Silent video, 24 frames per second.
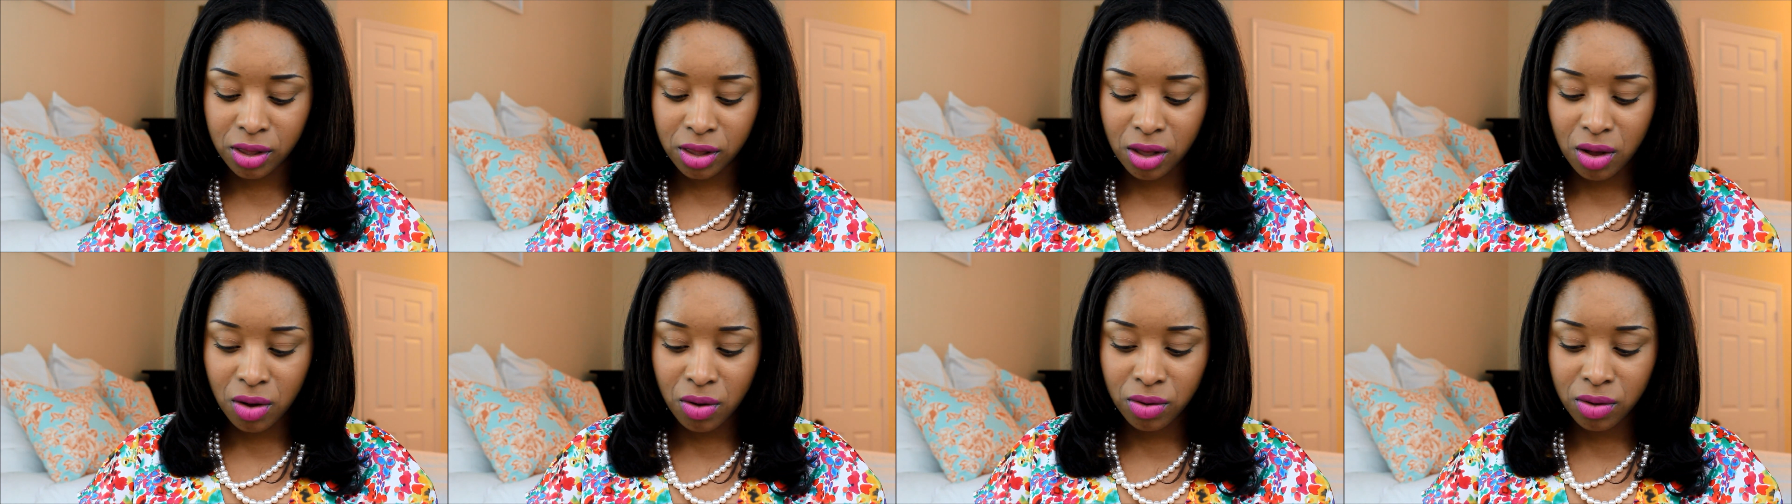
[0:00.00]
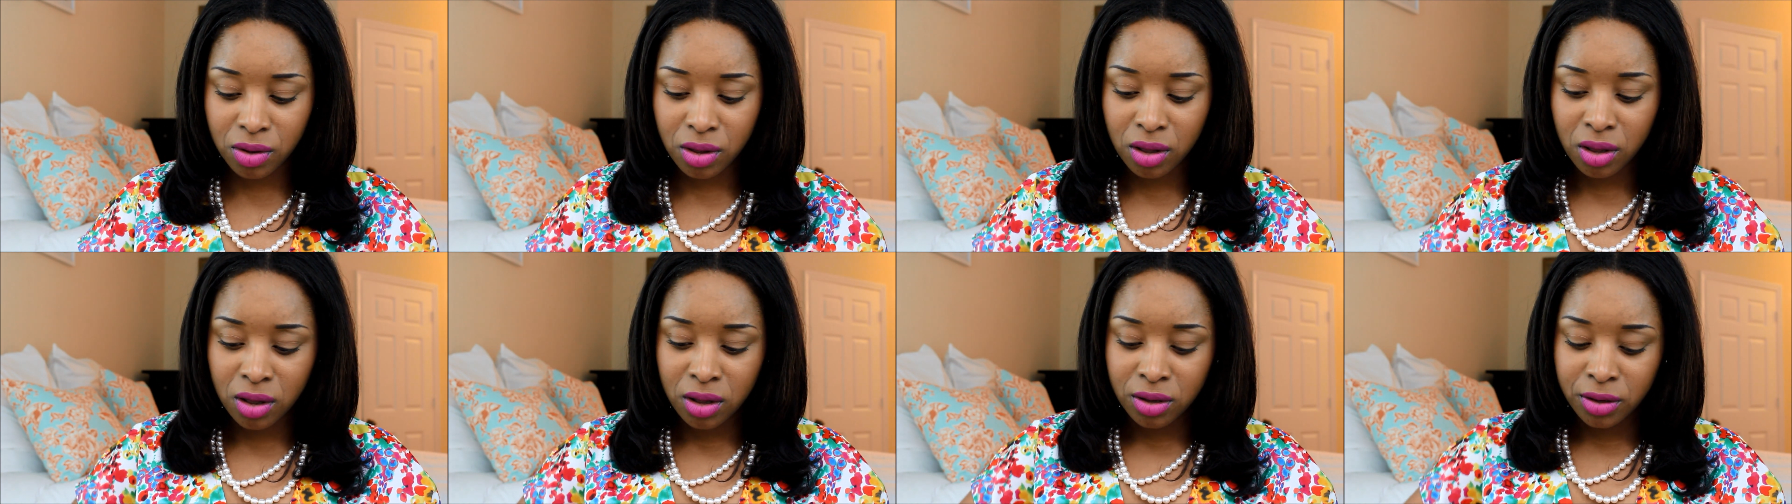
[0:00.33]
So
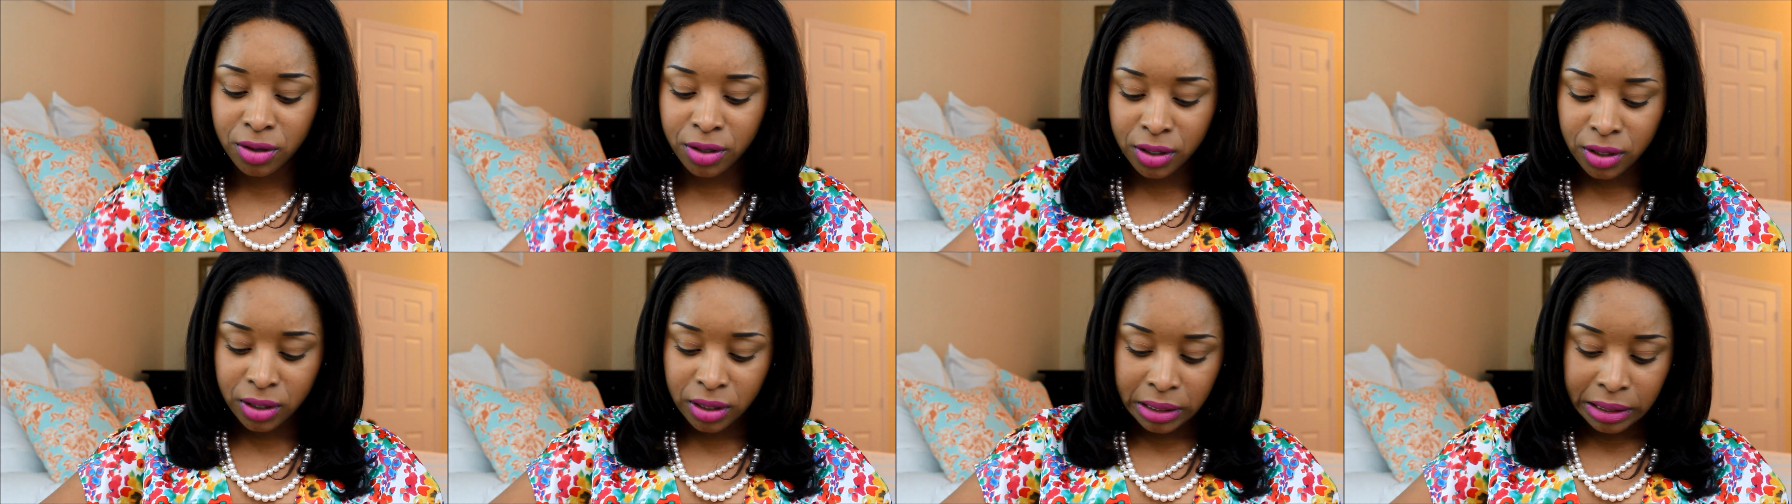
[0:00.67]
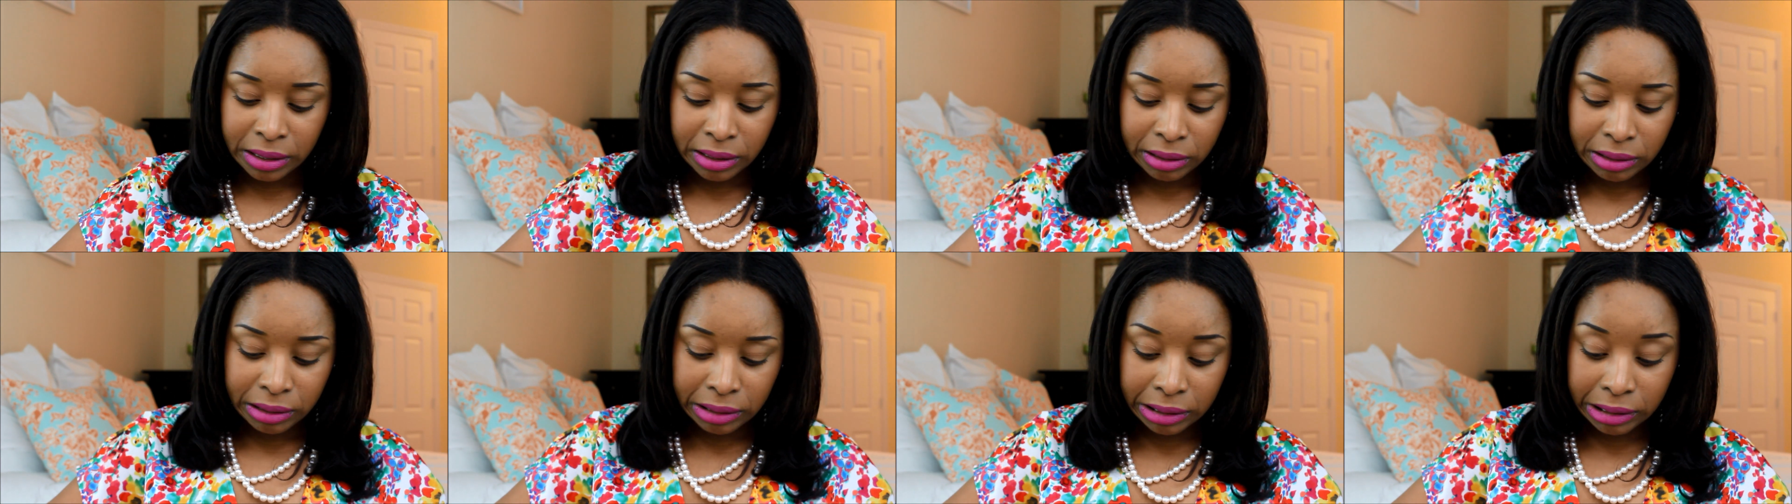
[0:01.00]

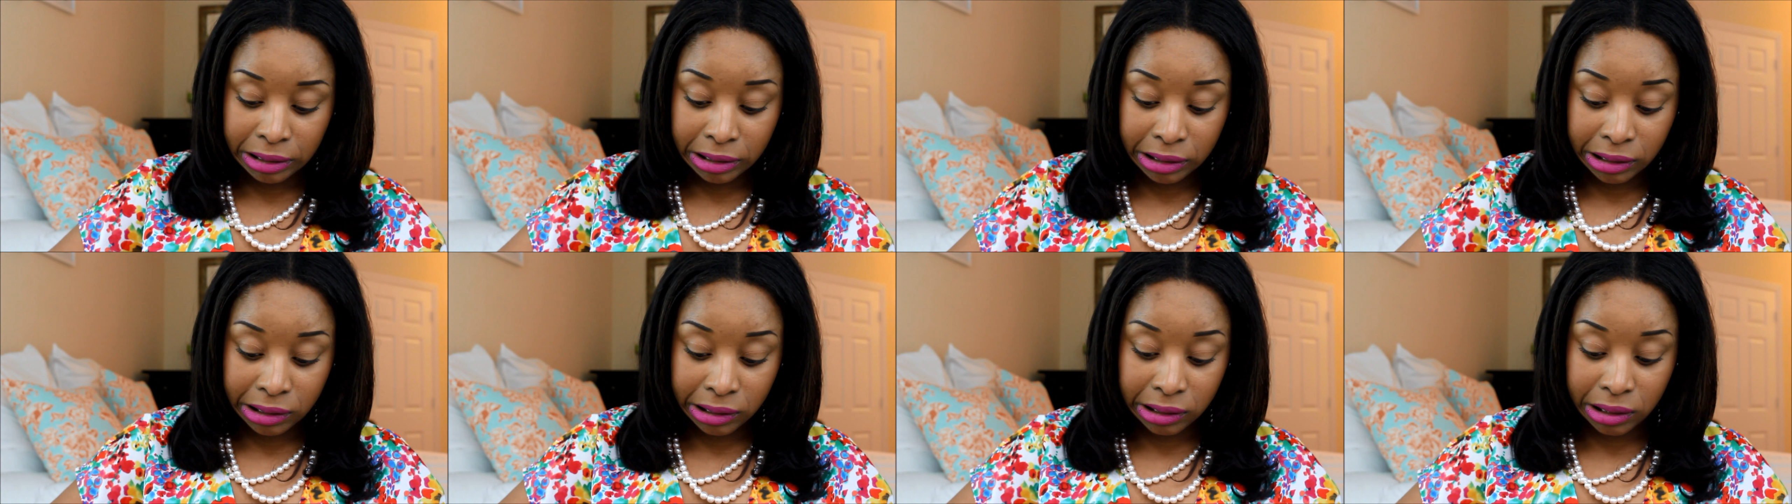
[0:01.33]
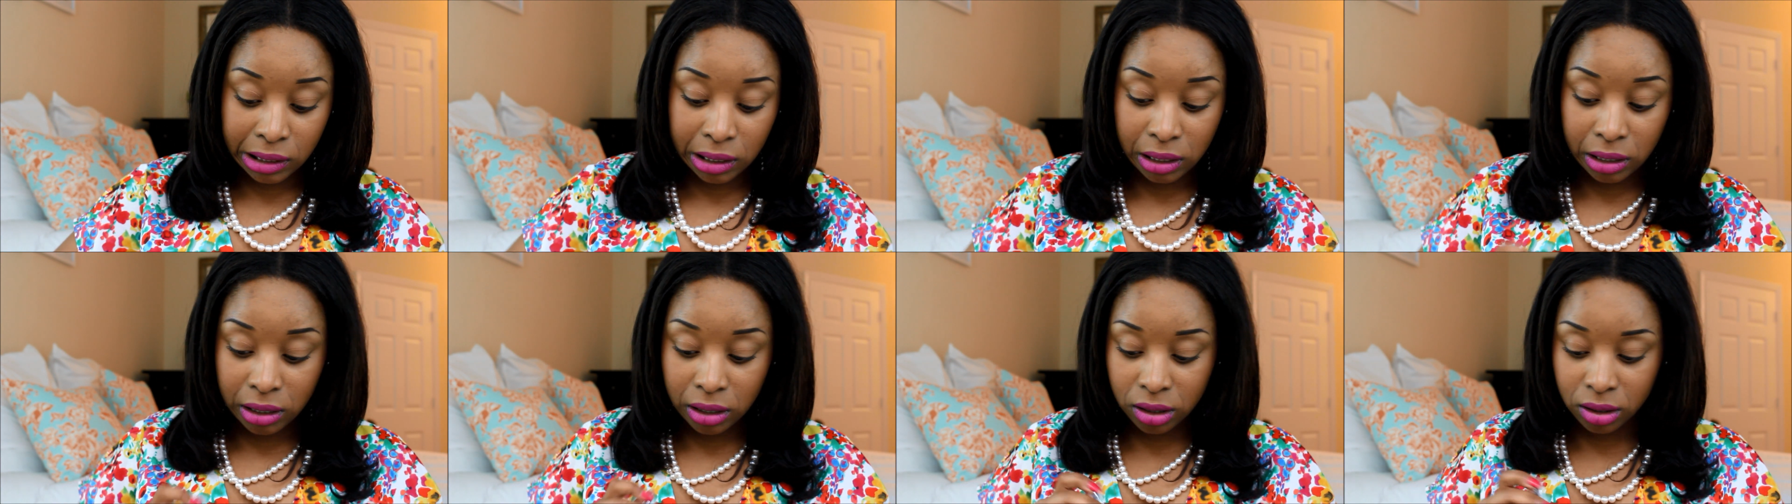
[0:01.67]

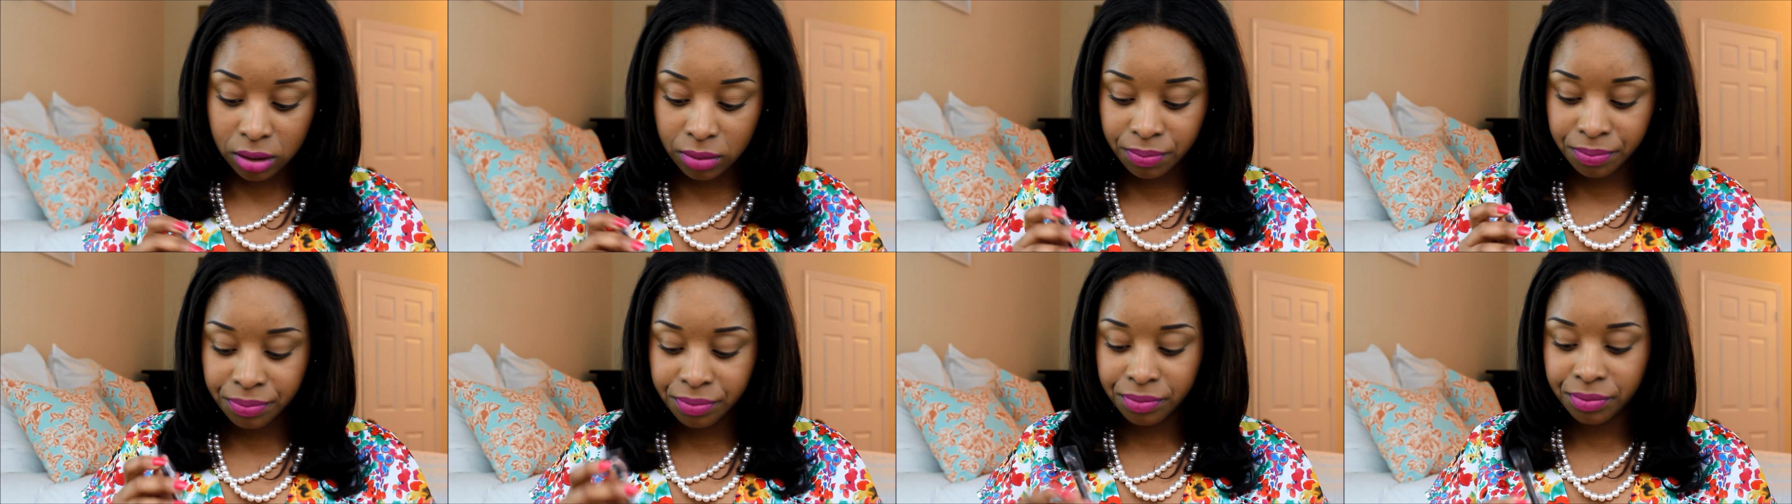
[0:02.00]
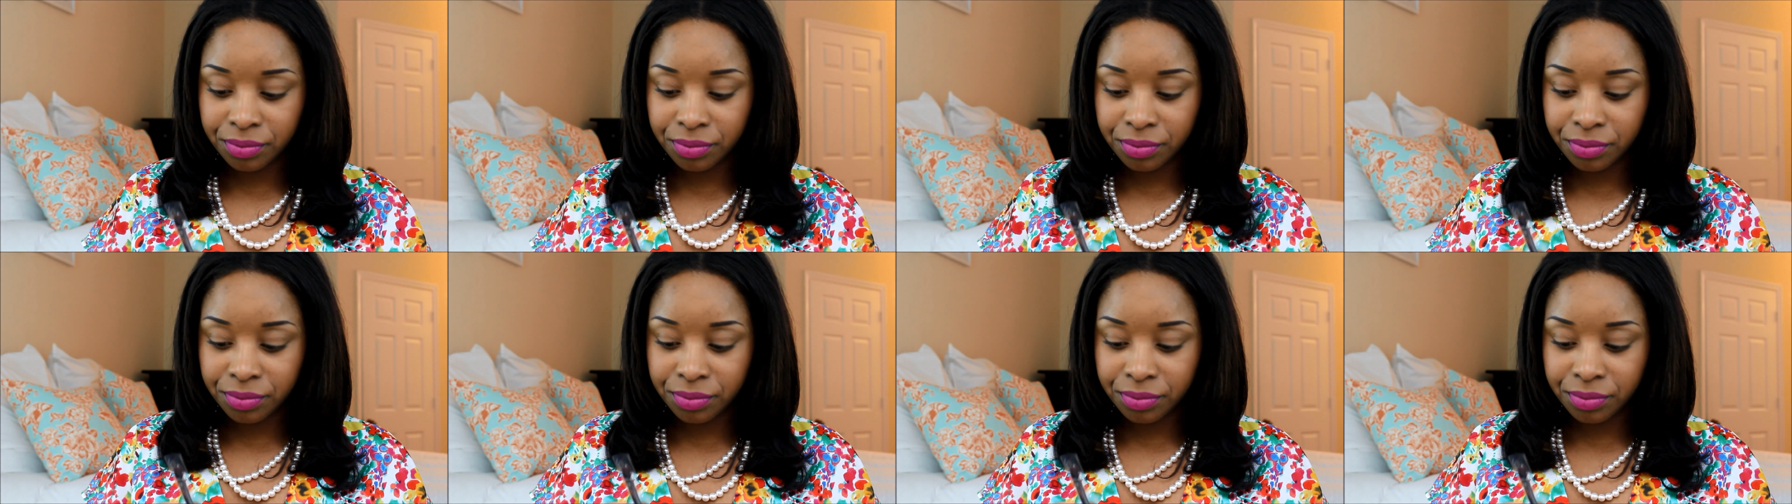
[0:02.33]
yeah,